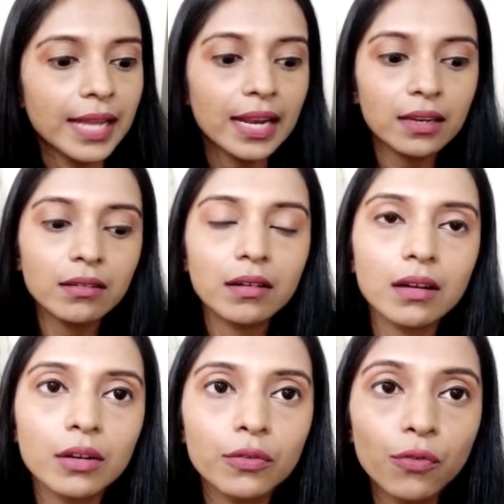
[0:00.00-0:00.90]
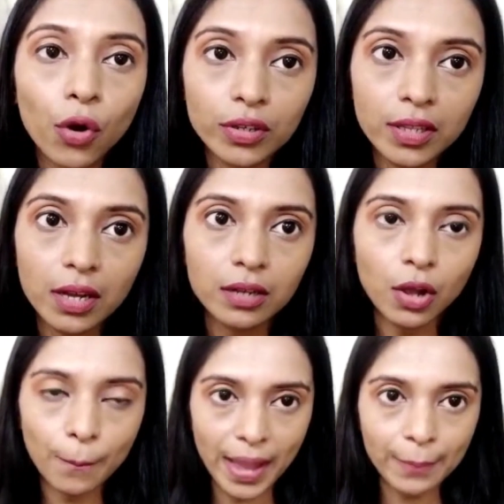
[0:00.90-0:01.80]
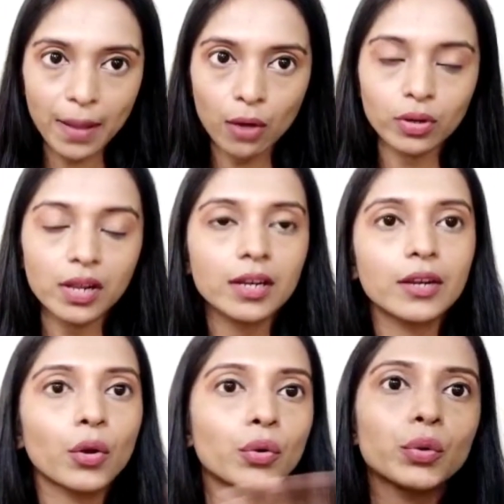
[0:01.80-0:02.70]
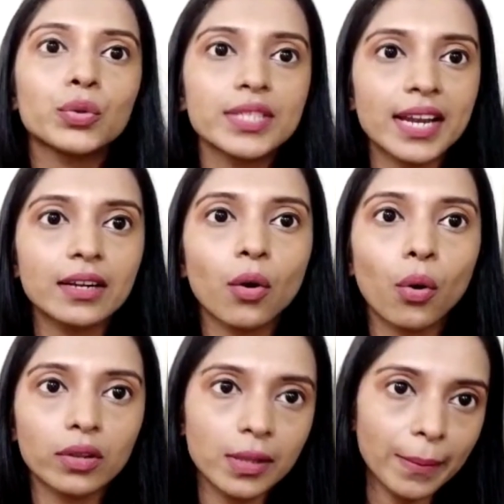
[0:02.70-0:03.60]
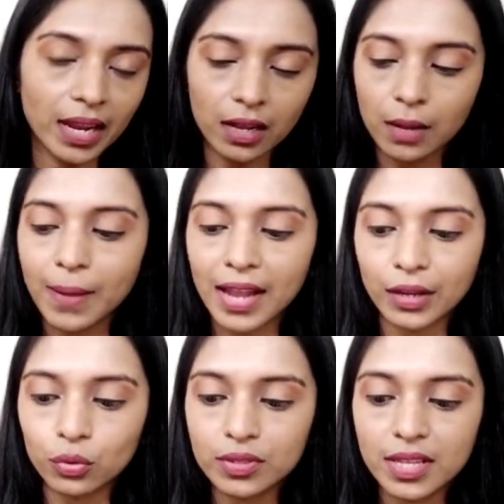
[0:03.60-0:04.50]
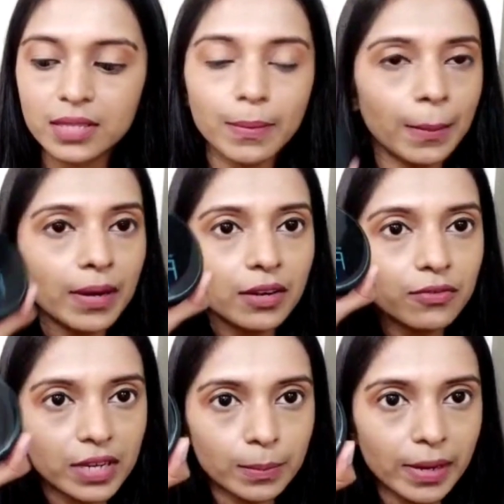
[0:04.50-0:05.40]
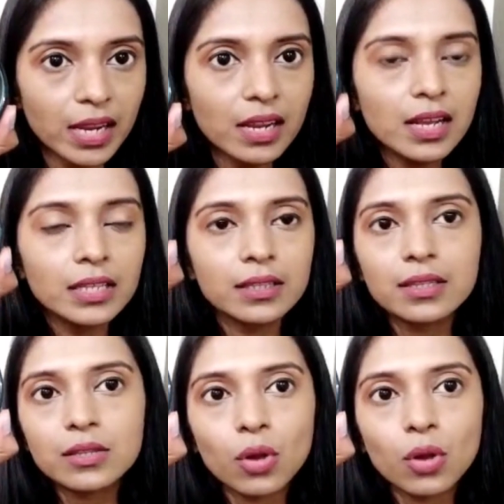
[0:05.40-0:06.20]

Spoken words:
Then for the compact powder, in order to set all the makeup, I use this Maybelline Fit Me. This